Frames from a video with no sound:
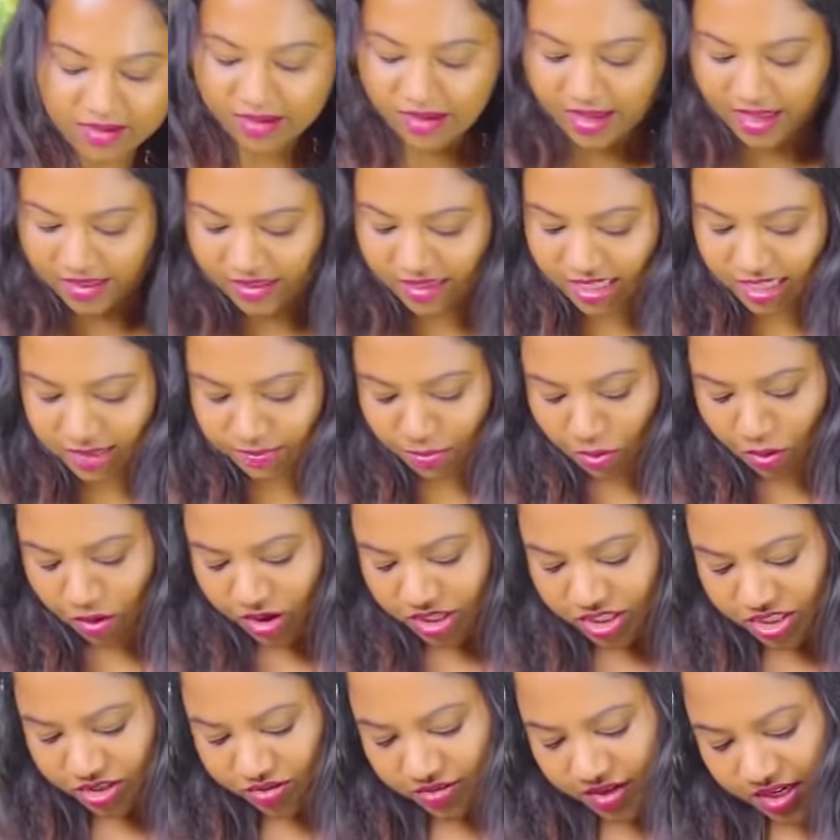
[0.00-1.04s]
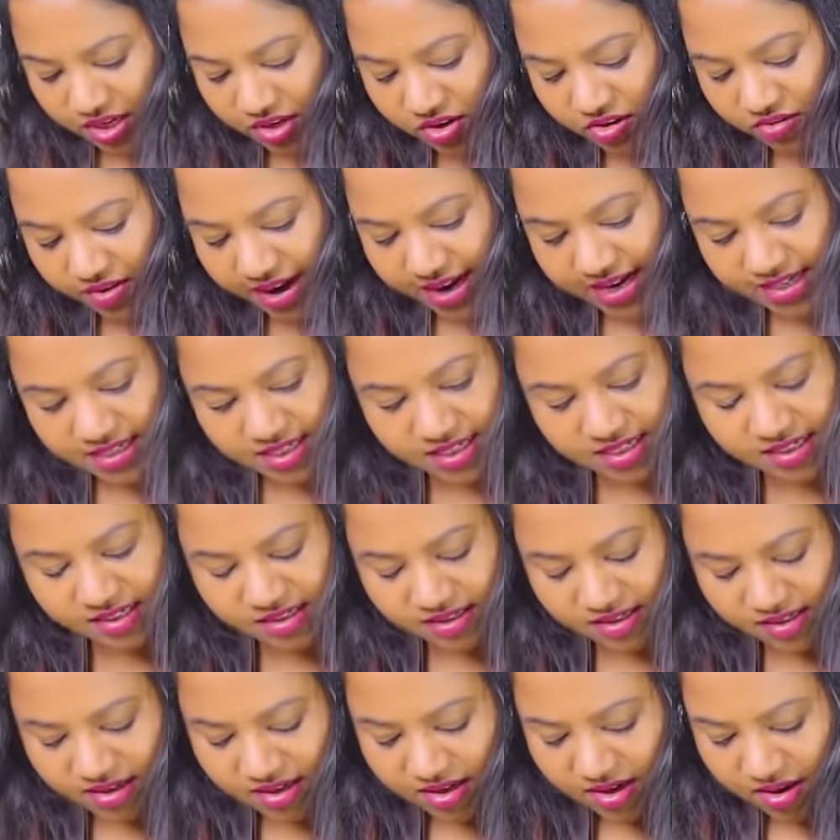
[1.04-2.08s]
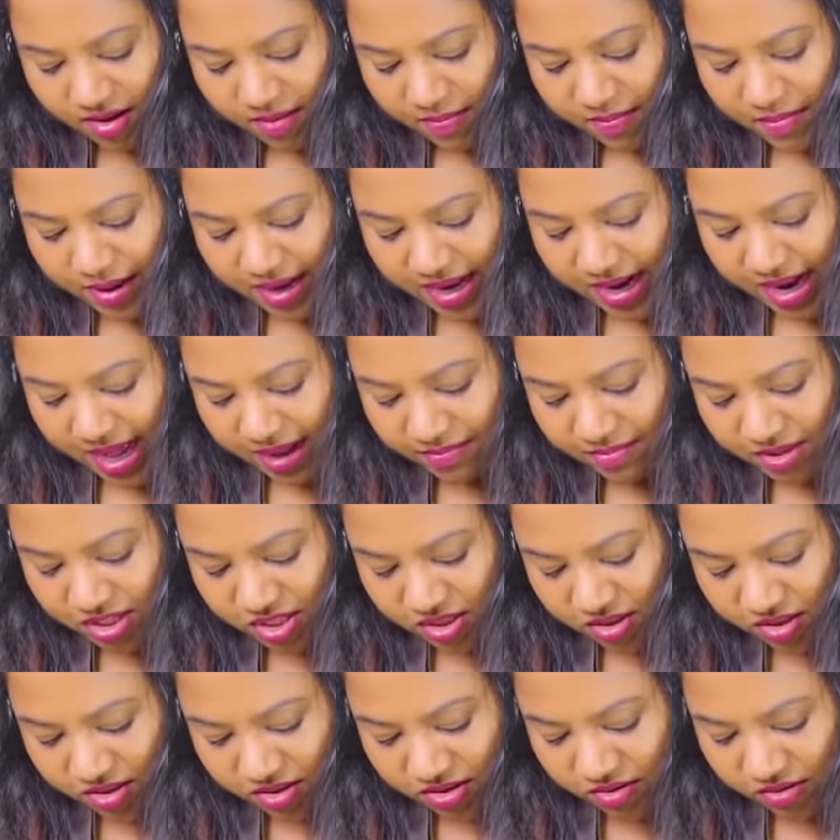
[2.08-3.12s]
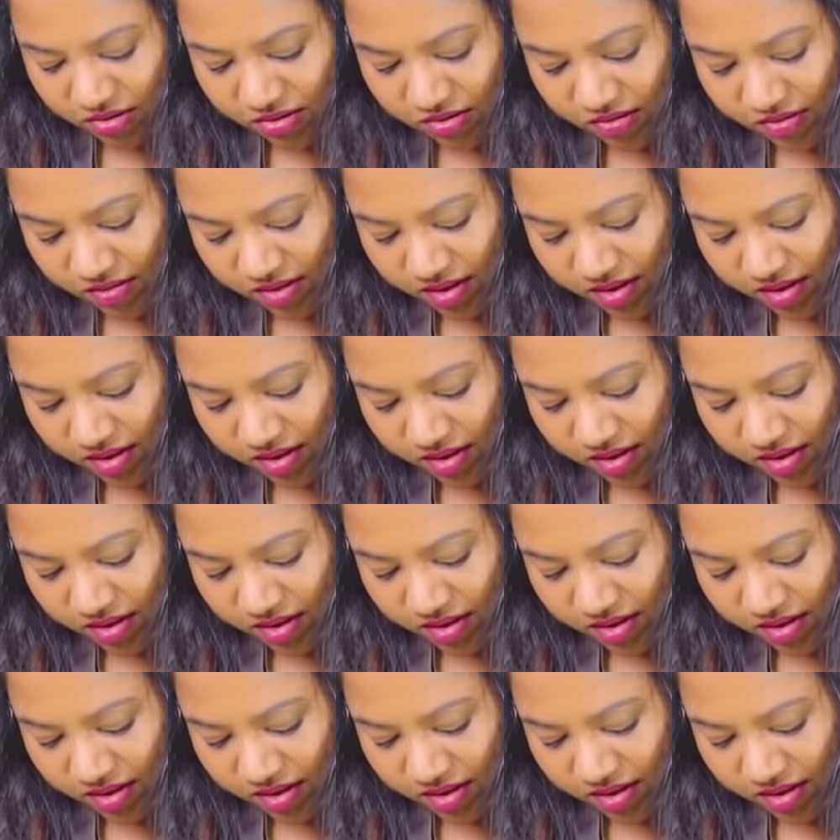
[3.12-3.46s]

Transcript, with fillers: At this point you can grate it but I'm just gonna